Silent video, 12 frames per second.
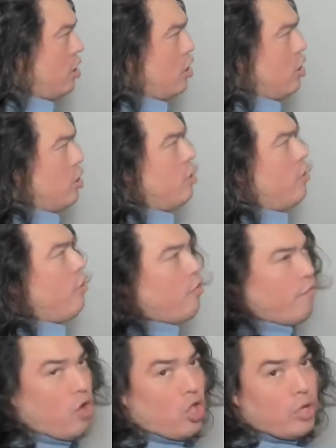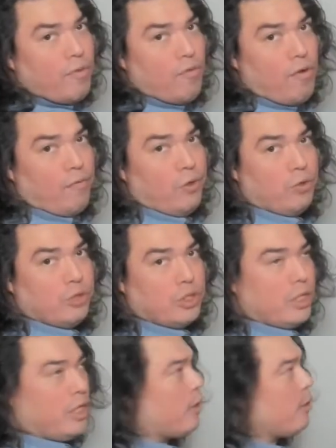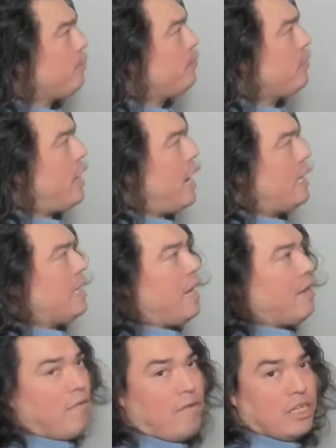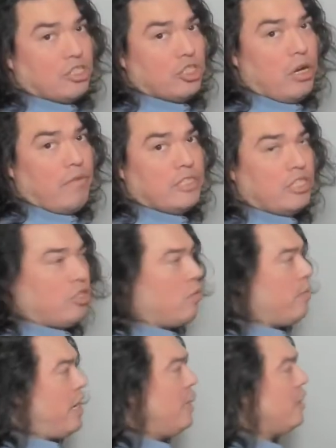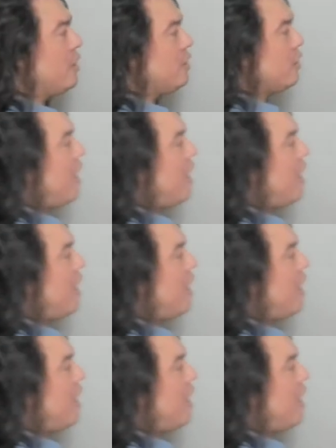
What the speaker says: volume of revolution here, and the f of x serves as our radius,